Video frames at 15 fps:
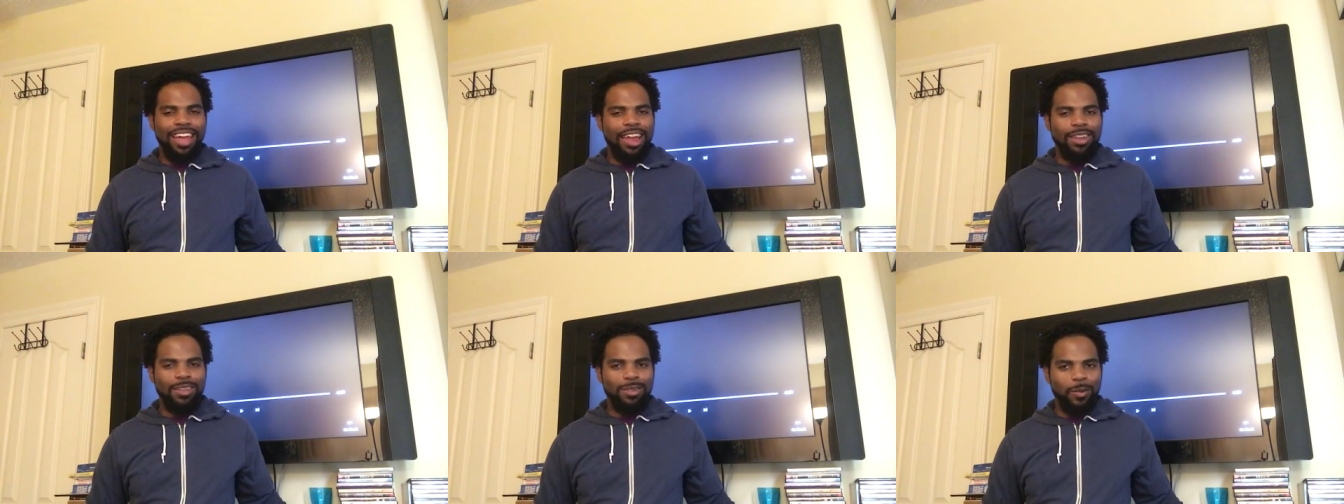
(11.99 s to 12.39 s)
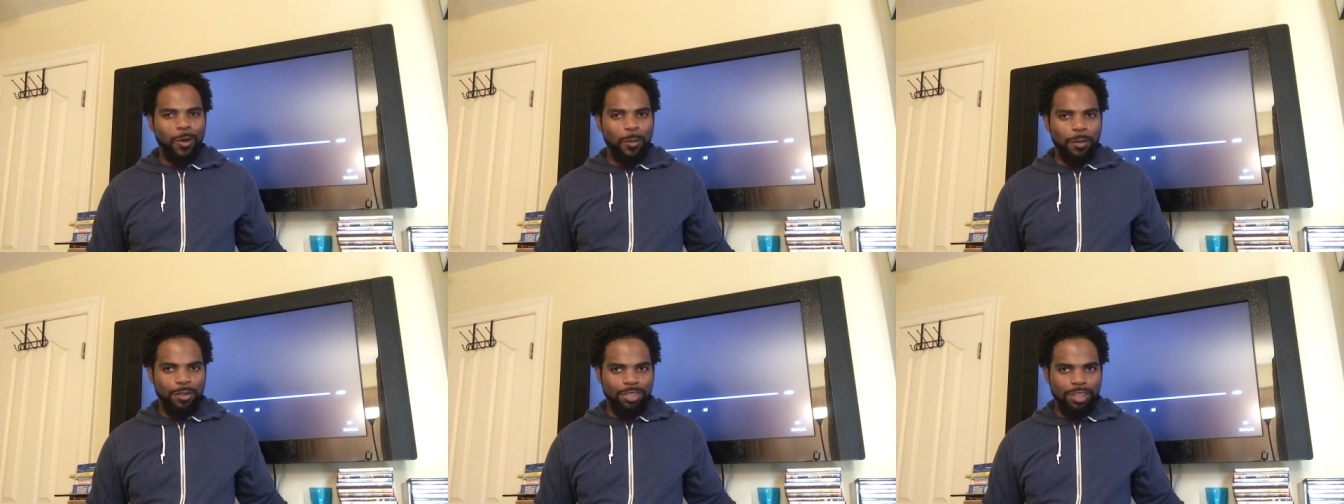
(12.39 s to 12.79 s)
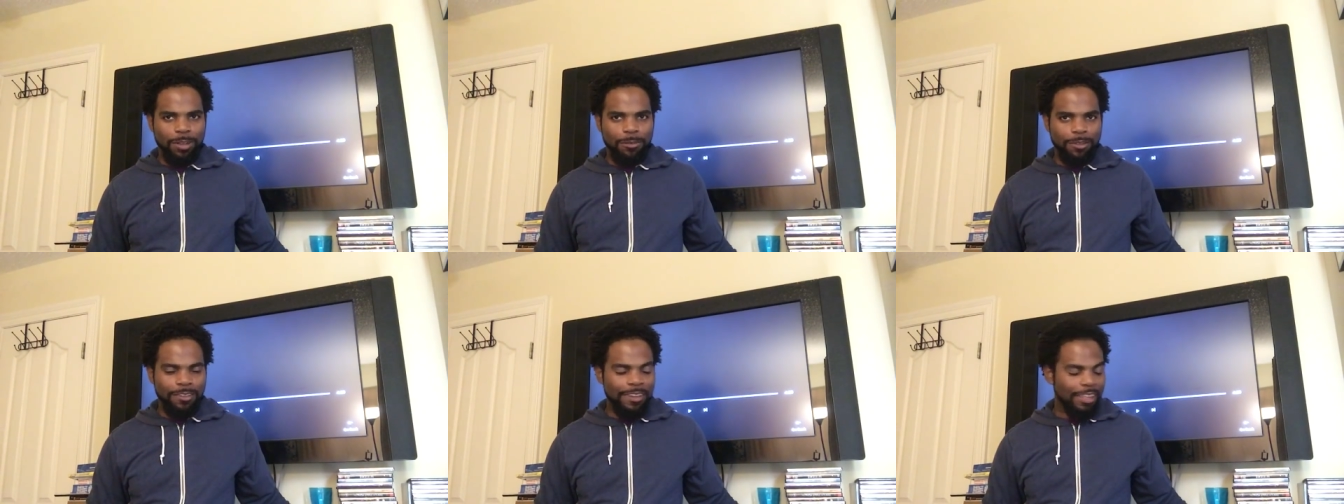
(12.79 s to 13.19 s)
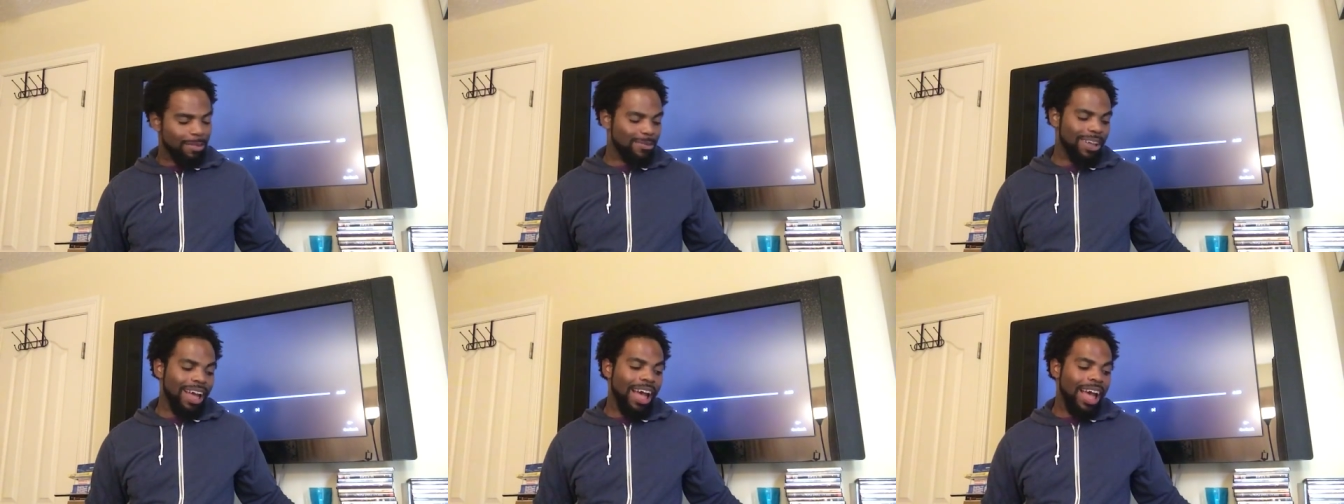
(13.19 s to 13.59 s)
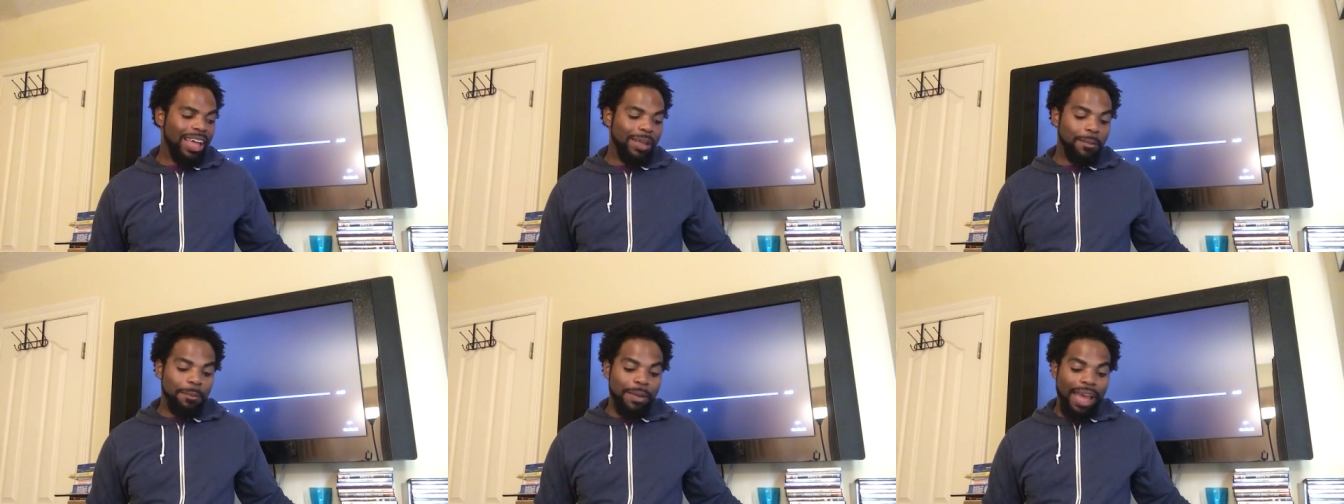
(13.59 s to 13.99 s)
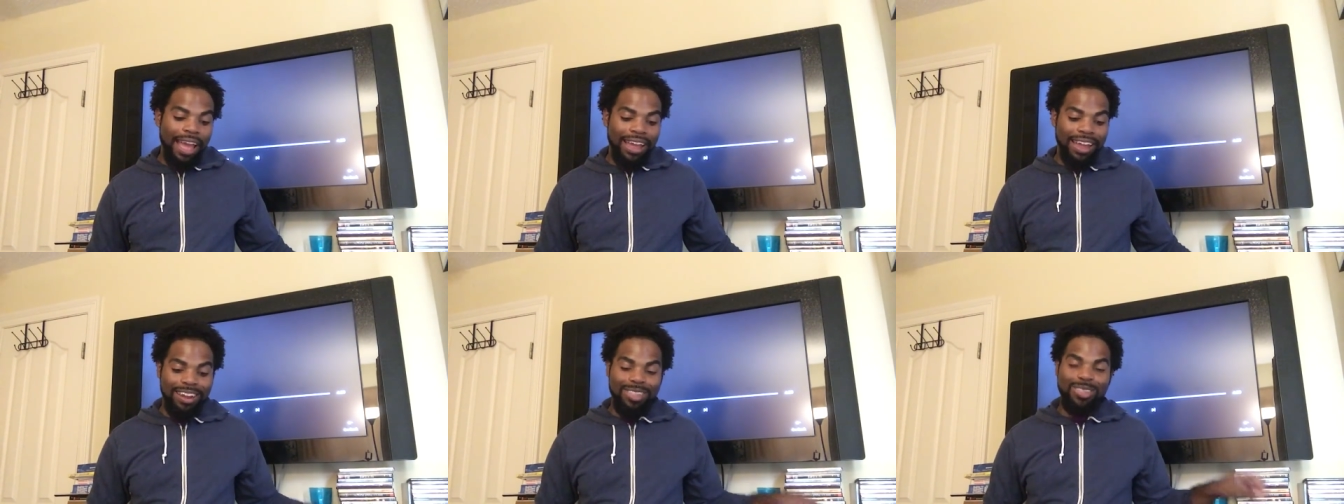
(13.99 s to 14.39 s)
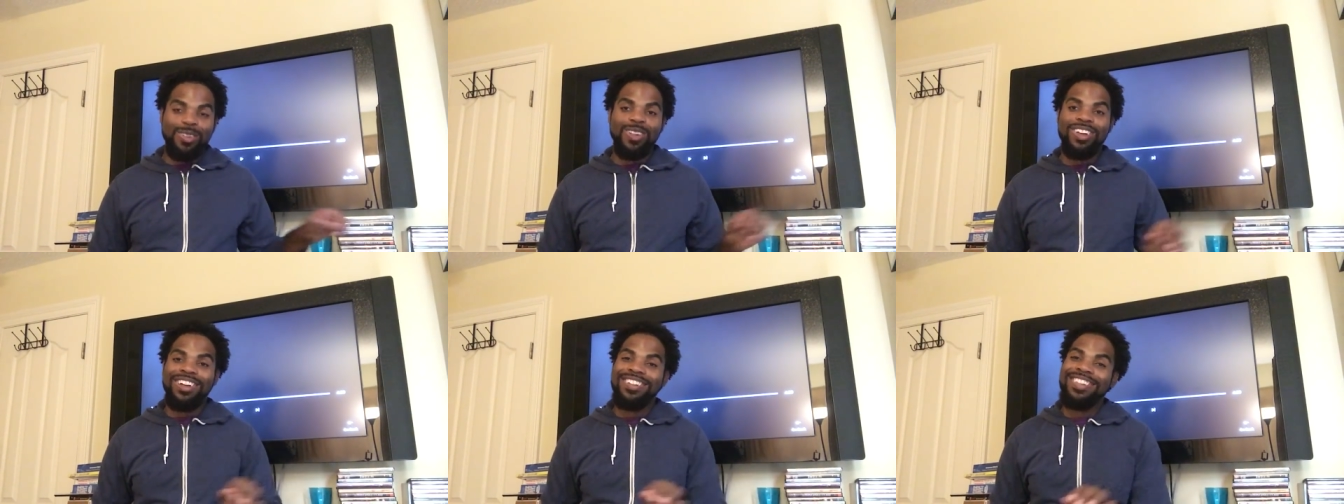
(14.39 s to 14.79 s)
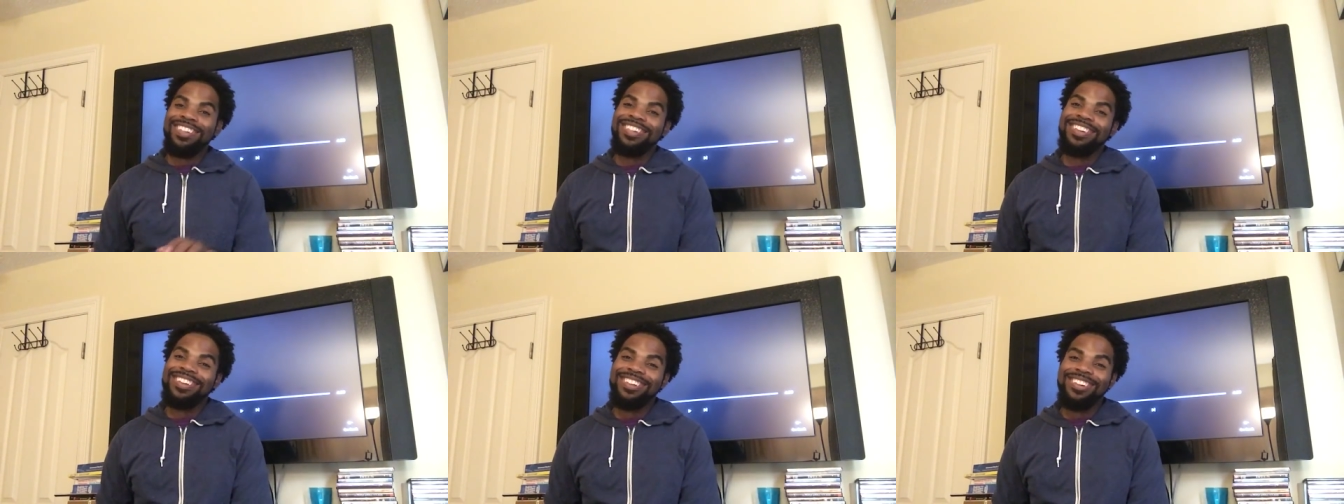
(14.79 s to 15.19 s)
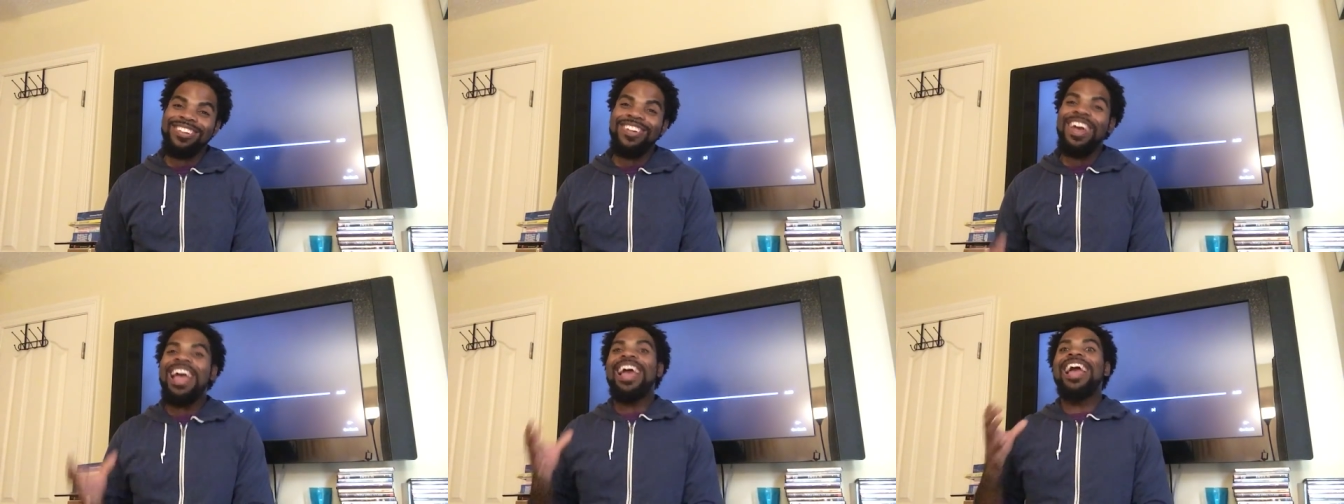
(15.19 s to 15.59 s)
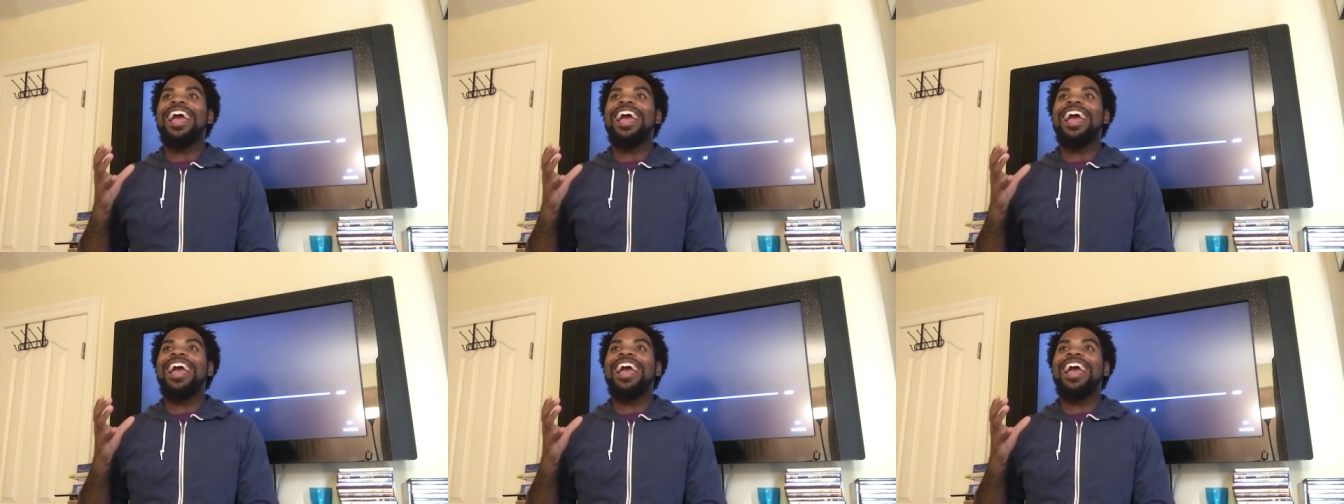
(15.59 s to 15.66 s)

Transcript: I had to do a whole bunch of different things, but I am back and it's so good to see you.